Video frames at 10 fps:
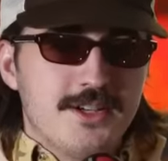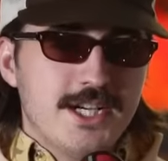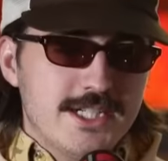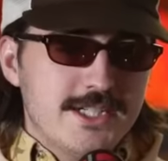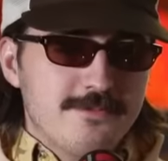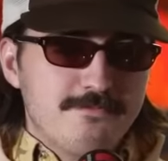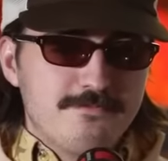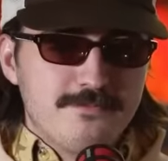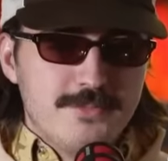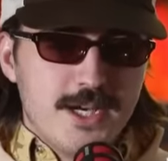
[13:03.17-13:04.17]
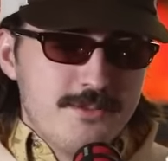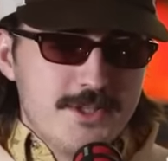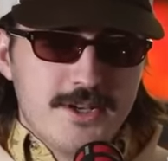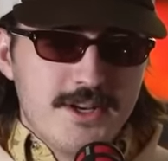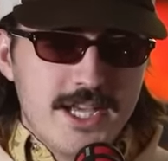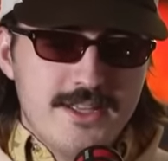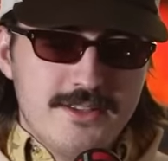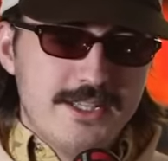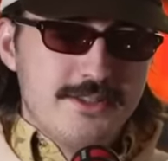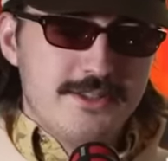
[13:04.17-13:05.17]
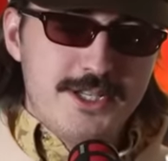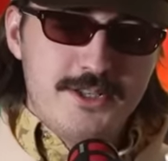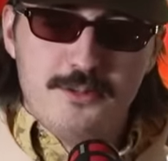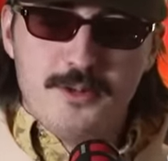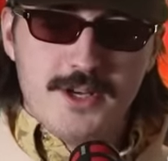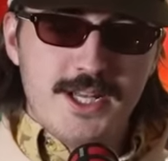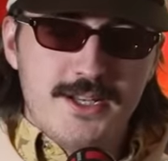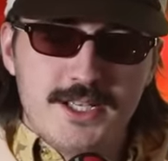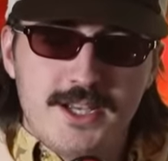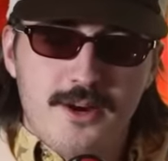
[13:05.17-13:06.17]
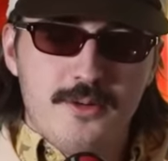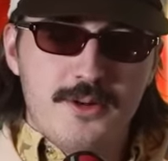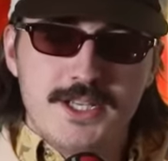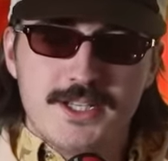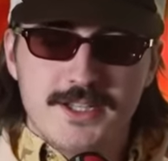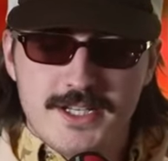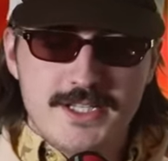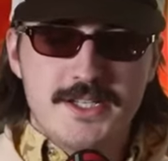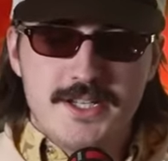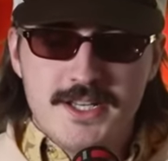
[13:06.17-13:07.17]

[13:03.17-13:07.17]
um, but I'm doing all right. It, especially working on like a horny collage.